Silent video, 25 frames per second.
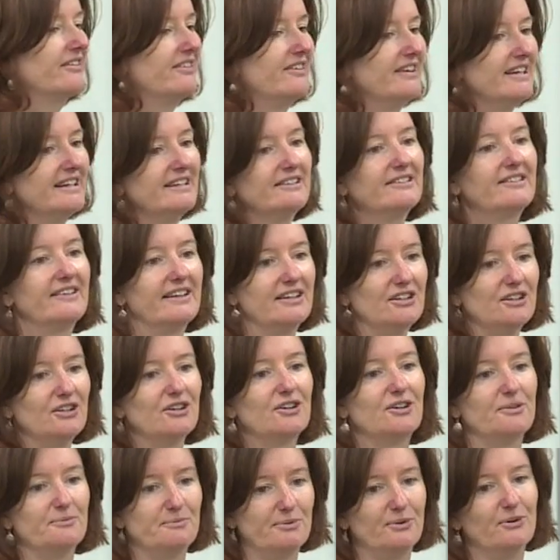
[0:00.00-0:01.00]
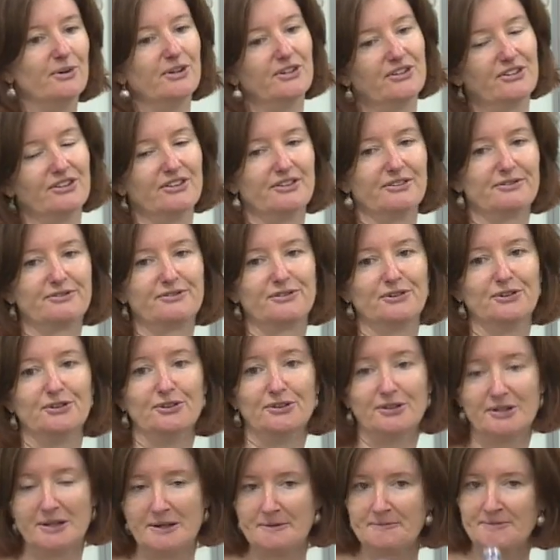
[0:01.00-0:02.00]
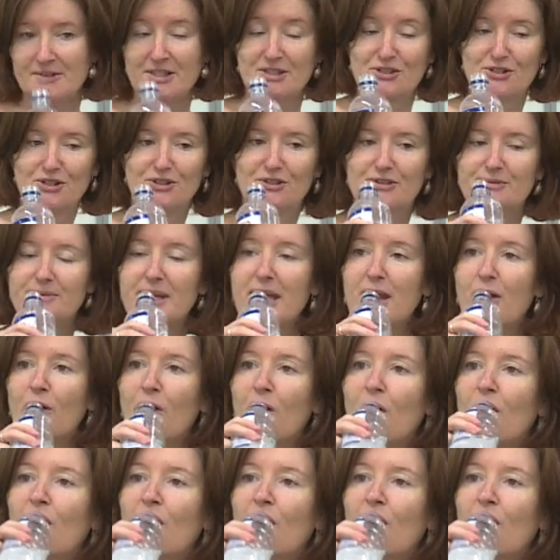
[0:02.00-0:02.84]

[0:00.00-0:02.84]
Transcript: of things, then you can point to the fruit. Excuse me.